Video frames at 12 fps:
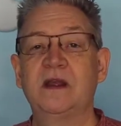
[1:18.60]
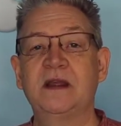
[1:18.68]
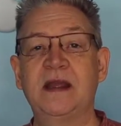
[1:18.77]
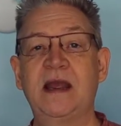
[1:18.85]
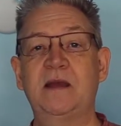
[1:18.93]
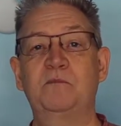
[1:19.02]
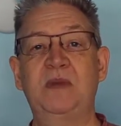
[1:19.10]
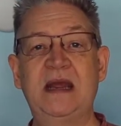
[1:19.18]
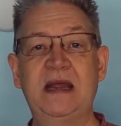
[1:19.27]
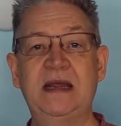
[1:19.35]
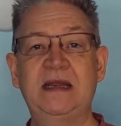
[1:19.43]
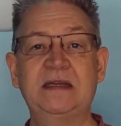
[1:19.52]

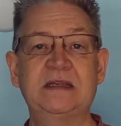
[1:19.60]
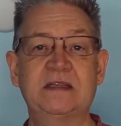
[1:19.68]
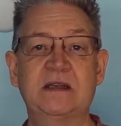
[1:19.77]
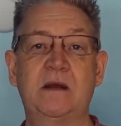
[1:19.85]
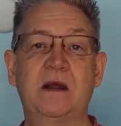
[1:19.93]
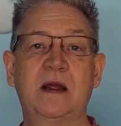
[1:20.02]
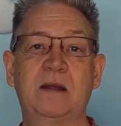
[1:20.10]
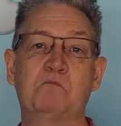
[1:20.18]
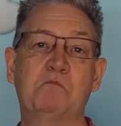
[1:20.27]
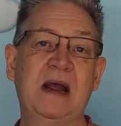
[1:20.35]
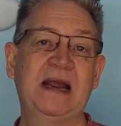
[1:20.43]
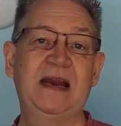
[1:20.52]
campaigns
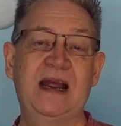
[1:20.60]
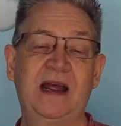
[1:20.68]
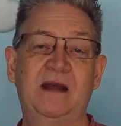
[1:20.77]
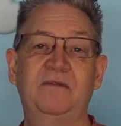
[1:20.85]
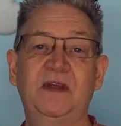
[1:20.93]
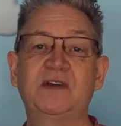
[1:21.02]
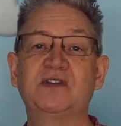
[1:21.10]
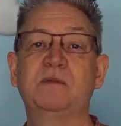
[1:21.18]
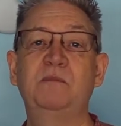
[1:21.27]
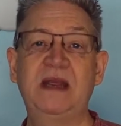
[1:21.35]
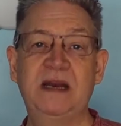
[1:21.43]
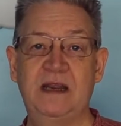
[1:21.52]
might have
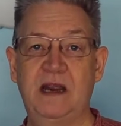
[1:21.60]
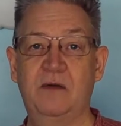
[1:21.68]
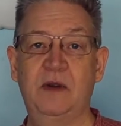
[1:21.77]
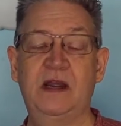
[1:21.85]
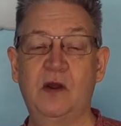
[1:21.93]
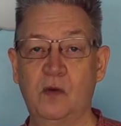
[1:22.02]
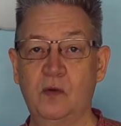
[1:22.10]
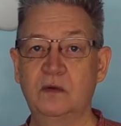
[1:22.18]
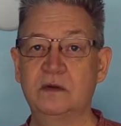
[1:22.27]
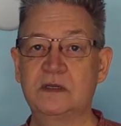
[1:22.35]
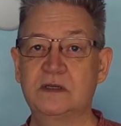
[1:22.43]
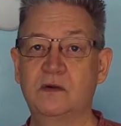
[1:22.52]
intermediary
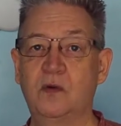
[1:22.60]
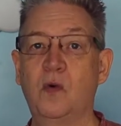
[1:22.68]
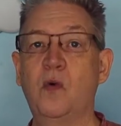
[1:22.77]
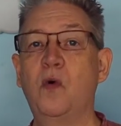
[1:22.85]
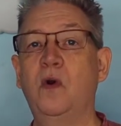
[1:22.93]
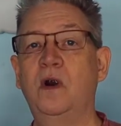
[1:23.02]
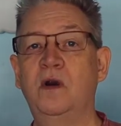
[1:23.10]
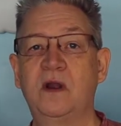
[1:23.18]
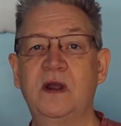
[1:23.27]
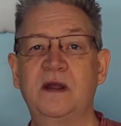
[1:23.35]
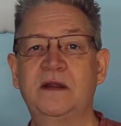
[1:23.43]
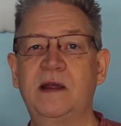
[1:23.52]
goals or
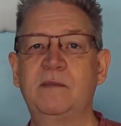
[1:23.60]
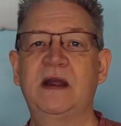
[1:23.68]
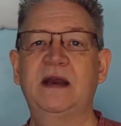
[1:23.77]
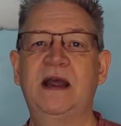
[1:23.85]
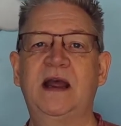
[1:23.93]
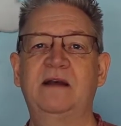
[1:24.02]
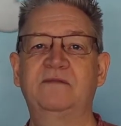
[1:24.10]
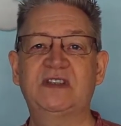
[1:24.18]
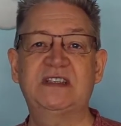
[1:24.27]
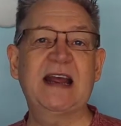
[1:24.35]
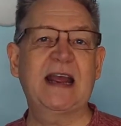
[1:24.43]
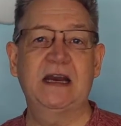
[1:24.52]
they might have
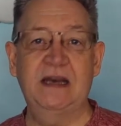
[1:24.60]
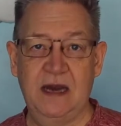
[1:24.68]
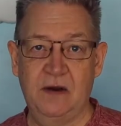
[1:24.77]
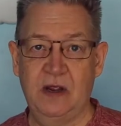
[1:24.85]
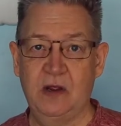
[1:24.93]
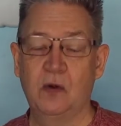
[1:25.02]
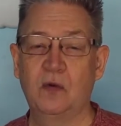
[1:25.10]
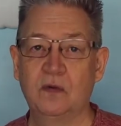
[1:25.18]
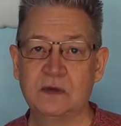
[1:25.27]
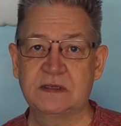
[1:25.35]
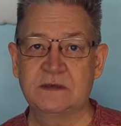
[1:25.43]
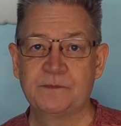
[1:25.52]
secondary
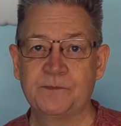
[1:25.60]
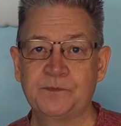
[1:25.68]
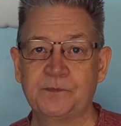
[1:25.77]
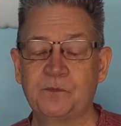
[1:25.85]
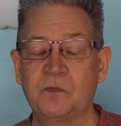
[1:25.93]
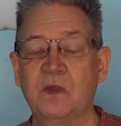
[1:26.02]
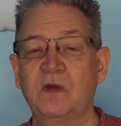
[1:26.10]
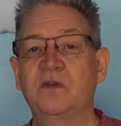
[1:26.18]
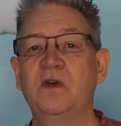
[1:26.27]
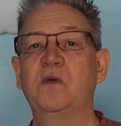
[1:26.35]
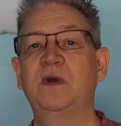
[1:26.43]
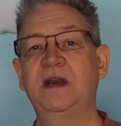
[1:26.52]
goals.
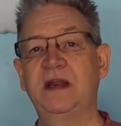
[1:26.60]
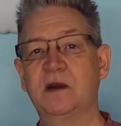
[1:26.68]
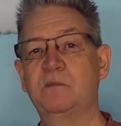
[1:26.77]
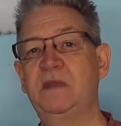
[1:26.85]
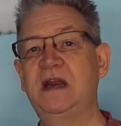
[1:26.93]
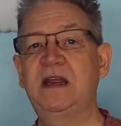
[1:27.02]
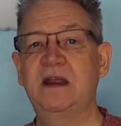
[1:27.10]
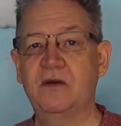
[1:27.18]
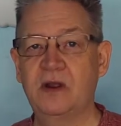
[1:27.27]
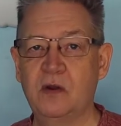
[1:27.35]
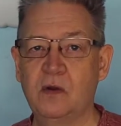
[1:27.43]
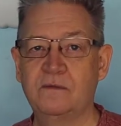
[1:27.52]
So an
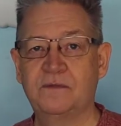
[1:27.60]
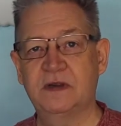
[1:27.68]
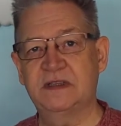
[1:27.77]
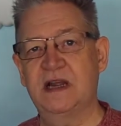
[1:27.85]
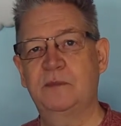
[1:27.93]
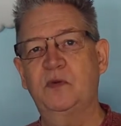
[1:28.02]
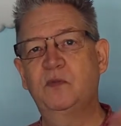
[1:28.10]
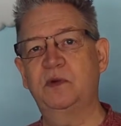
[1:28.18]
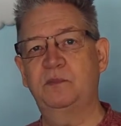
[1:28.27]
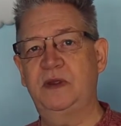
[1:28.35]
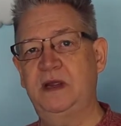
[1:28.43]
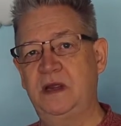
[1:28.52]
intermediary goal, for example,
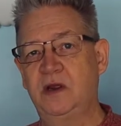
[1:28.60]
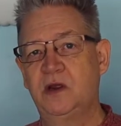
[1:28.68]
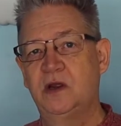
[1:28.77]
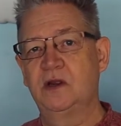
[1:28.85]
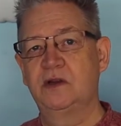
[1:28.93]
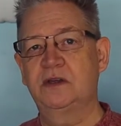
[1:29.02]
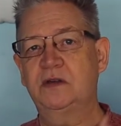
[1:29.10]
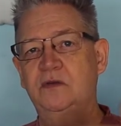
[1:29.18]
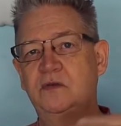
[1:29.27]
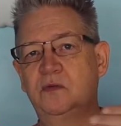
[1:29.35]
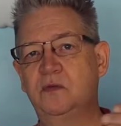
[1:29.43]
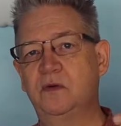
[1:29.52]
would be
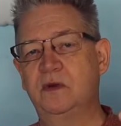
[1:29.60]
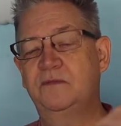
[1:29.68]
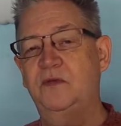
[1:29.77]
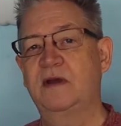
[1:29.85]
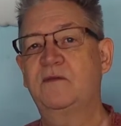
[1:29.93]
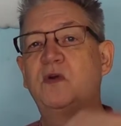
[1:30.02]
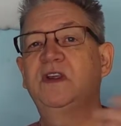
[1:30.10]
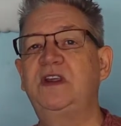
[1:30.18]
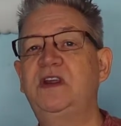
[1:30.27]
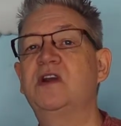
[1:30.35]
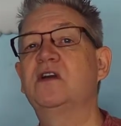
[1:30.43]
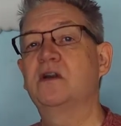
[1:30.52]
to, if you have a
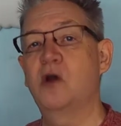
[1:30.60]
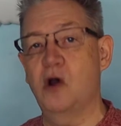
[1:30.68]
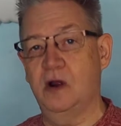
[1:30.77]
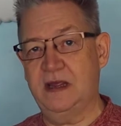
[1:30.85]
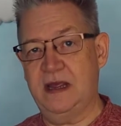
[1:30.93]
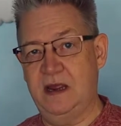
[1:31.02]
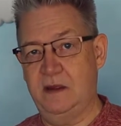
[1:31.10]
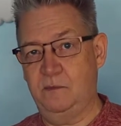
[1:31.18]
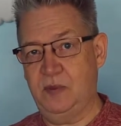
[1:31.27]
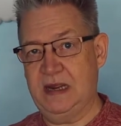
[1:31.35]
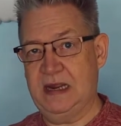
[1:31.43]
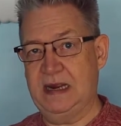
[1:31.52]
year-long
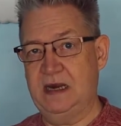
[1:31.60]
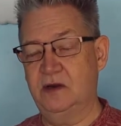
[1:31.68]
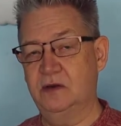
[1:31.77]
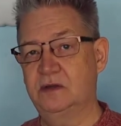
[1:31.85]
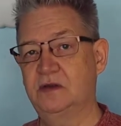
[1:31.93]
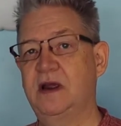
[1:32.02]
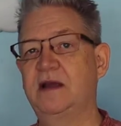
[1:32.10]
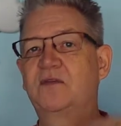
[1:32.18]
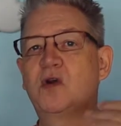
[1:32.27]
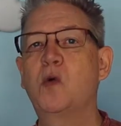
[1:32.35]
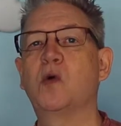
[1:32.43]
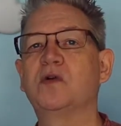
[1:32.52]
campaign, to
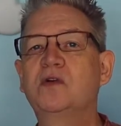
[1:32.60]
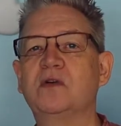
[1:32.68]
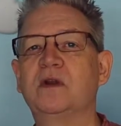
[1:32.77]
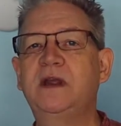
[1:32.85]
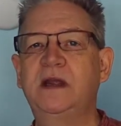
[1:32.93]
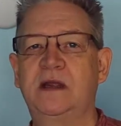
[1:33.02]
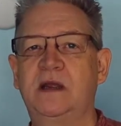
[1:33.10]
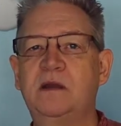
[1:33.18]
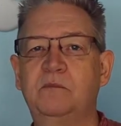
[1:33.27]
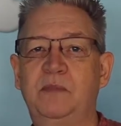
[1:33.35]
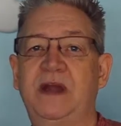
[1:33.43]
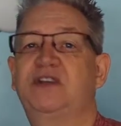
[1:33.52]
have quarterly
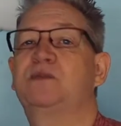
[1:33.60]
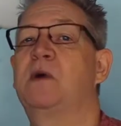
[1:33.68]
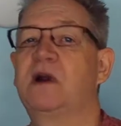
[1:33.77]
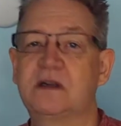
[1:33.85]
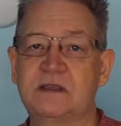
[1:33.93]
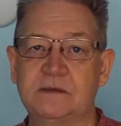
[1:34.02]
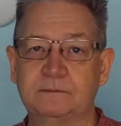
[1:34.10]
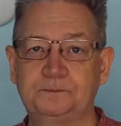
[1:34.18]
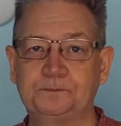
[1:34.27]
benchmarks.